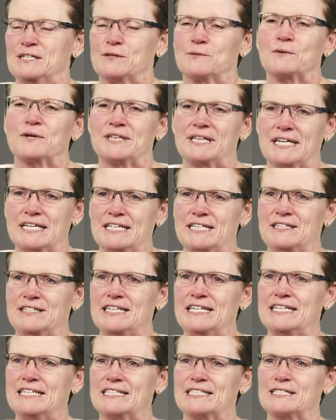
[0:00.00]
One thing you
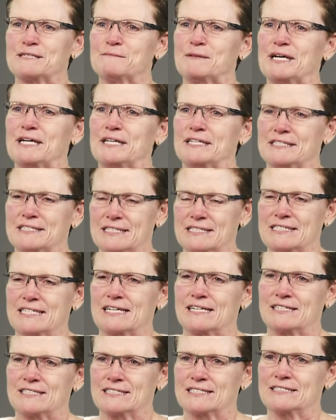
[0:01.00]
need is somebody that's
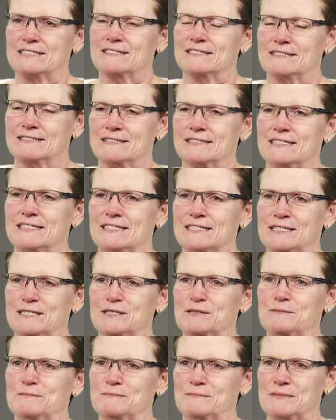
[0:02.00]
intelligent and,
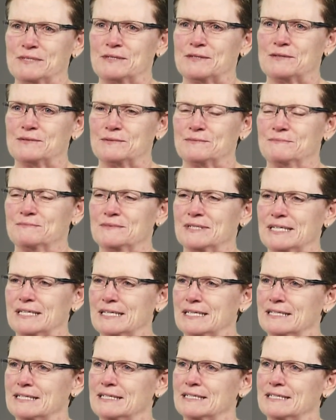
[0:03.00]
um, you know,
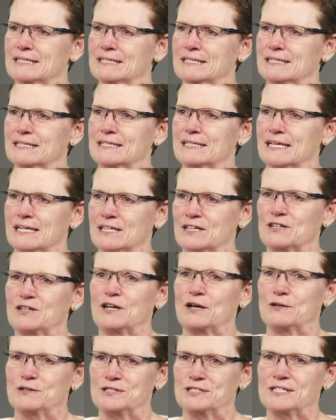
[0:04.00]
and uh, can
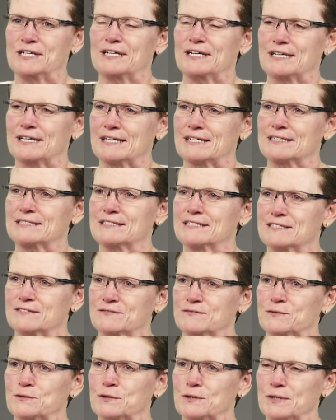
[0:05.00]
negotiate a lot of
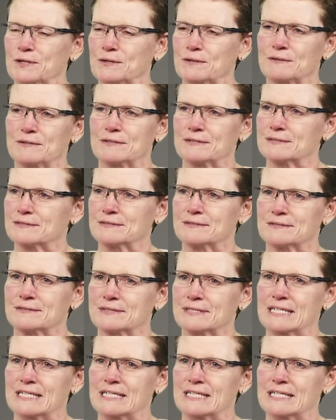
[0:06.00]
stuff for you because